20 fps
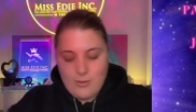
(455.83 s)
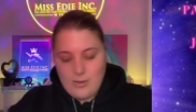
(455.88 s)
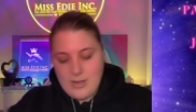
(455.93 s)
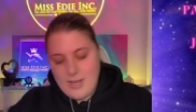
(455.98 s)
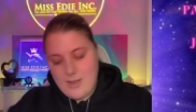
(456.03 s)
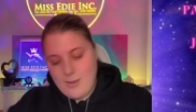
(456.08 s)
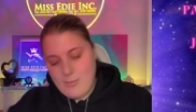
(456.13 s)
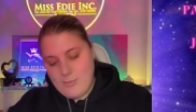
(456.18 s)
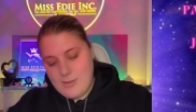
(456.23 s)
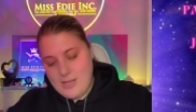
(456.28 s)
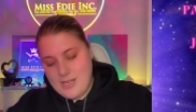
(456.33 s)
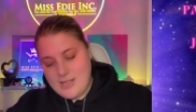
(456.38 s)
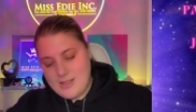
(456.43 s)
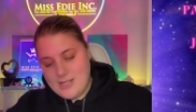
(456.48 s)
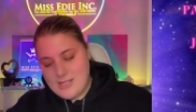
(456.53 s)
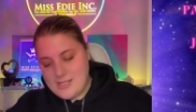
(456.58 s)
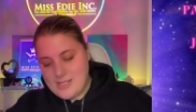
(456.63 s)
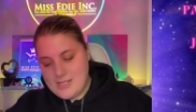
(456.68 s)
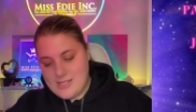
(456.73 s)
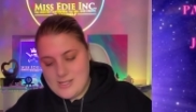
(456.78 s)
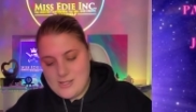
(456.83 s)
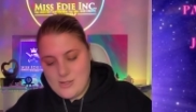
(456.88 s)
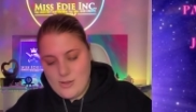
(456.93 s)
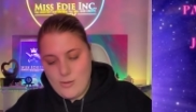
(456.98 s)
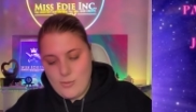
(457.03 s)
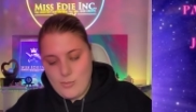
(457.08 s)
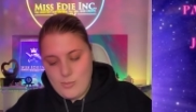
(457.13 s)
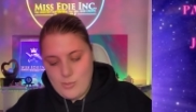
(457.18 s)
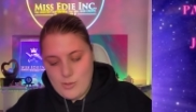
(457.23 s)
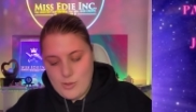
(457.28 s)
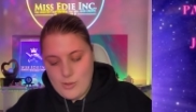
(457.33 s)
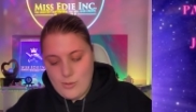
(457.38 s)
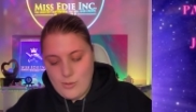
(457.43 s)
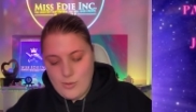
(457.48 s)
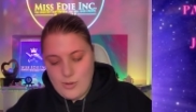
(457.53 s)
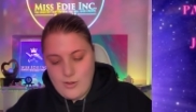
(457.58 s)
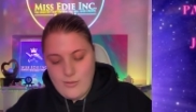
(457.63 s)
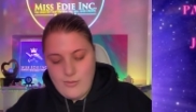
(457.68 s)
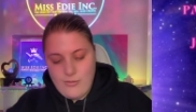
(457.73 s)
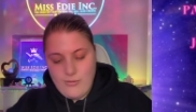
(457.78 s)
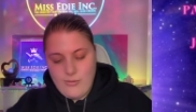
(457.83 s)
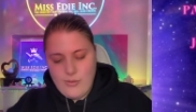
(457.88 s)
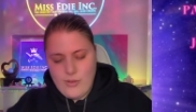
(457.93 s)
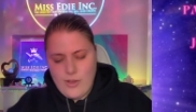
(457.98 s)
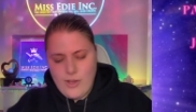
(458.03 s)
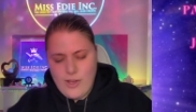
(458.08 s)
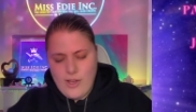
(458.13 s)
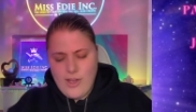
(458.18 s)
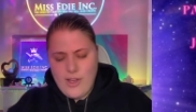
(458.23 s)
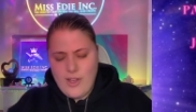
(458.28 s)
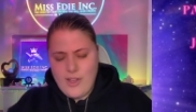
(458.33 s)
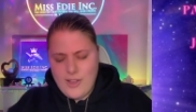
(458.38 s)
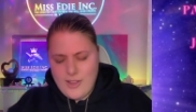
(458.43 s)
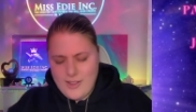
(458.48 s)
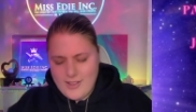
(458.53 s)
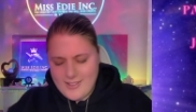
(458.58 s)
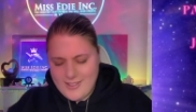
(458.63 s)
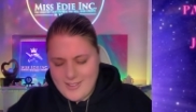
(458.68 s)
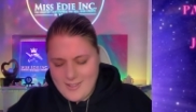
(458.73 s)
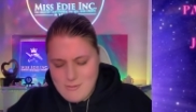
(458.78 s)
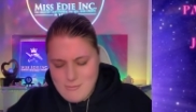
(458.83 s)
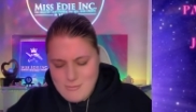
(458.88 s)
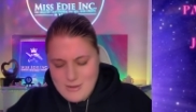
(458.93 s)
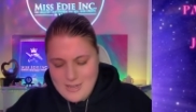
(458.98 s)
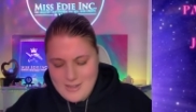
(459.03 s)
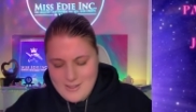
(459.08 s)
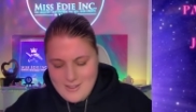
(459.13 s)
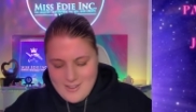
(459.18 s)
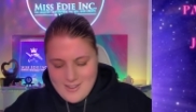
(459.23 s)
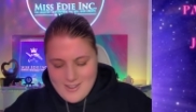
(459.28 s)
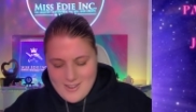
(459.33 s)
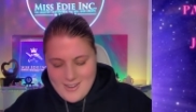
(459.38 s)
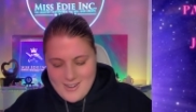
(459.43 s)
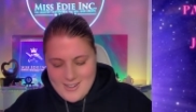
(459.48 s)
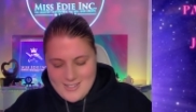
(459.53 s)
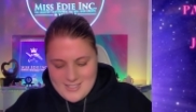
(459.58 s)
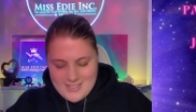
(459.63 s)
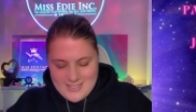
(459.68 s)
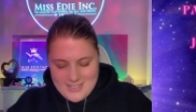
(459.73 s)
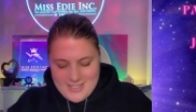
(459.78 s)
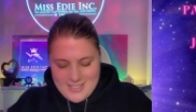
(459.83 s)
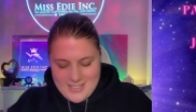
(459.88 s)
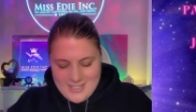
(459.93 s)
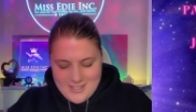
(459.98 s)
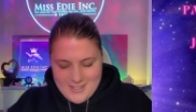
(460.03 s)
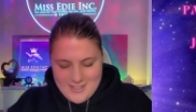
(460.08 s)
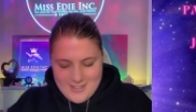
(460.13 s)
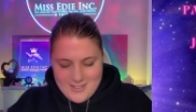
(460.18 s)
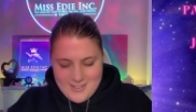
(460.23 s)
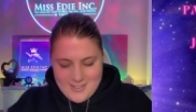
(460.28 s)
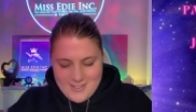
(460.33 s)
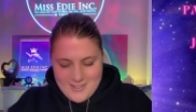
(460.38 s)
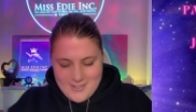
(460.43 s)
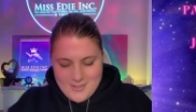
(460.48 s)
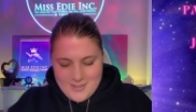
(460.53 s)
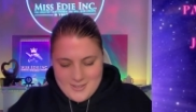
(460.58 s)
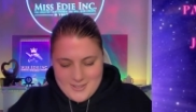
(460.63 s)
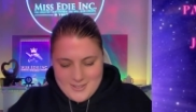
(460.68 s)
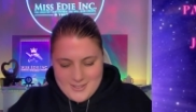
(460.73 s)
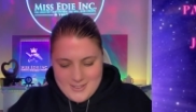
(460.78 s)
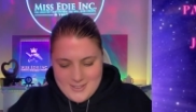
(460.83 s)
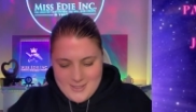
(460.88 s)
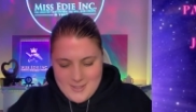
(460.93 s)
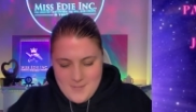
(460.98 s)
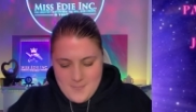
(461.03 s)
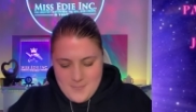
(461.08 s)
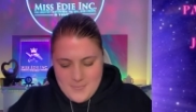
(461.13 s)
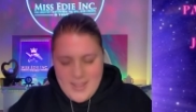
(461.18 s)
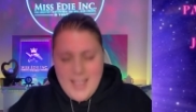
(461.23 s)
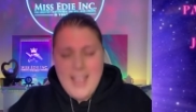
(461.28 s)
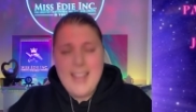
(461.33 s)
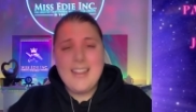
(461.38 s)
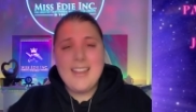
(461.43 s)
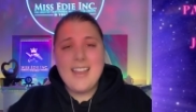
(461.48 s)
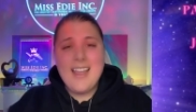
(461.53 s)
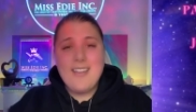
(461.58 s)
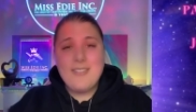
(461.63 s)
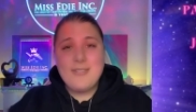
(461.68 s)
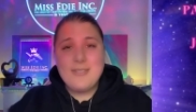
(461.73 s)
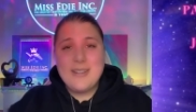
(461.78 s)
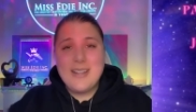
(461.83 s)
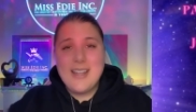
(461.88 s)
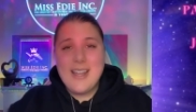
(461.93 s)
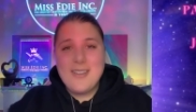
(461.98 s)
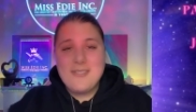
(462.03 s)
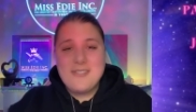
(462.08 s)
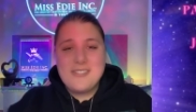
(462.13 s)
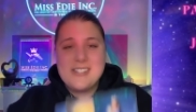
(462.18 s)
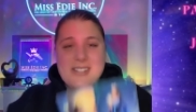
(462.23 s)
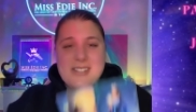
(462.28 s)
you can't make this is so beautiful. Oh my gosh, Leo love love